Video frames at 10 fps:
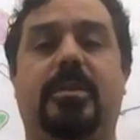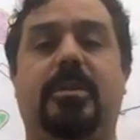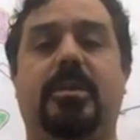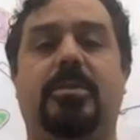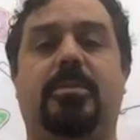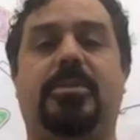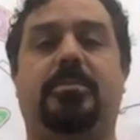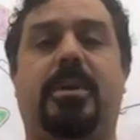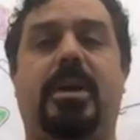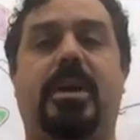So my
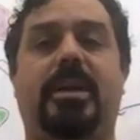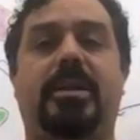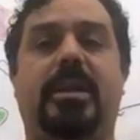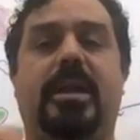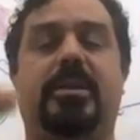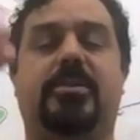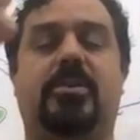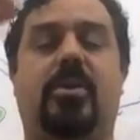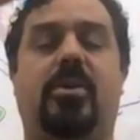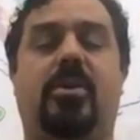spine, neck, and
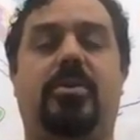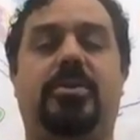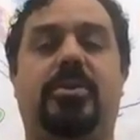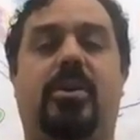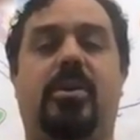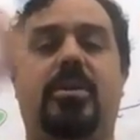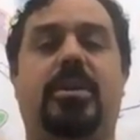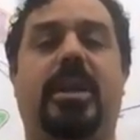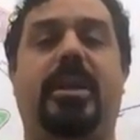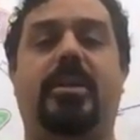skull are tall
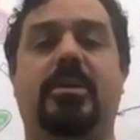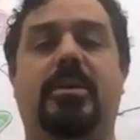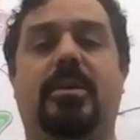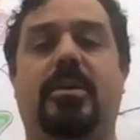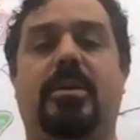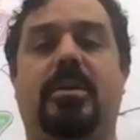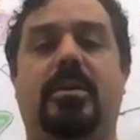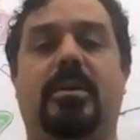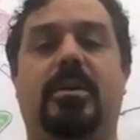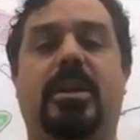like
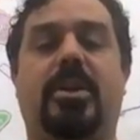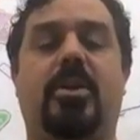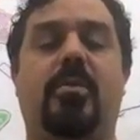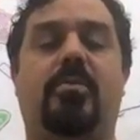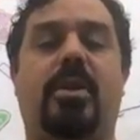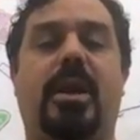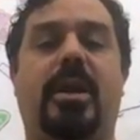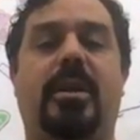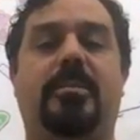a coat rack.